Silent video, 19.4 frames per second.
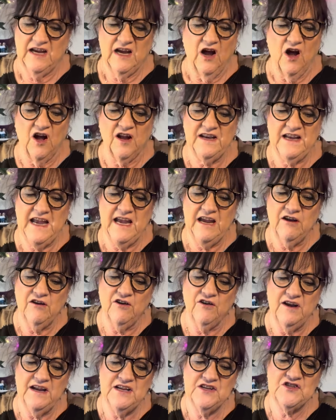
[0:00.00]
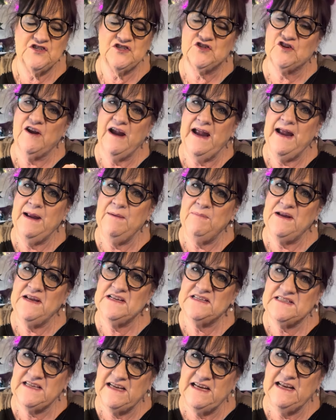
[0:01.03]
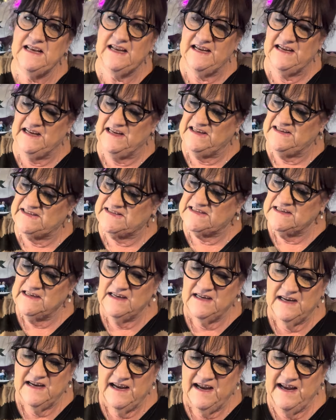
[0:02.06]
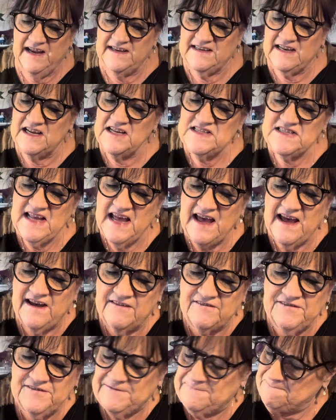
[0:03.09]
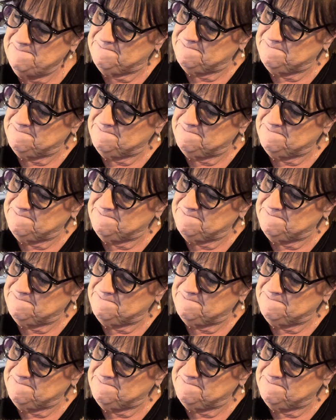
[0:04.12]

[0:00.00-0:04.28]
on here is your ABCDs. It does have,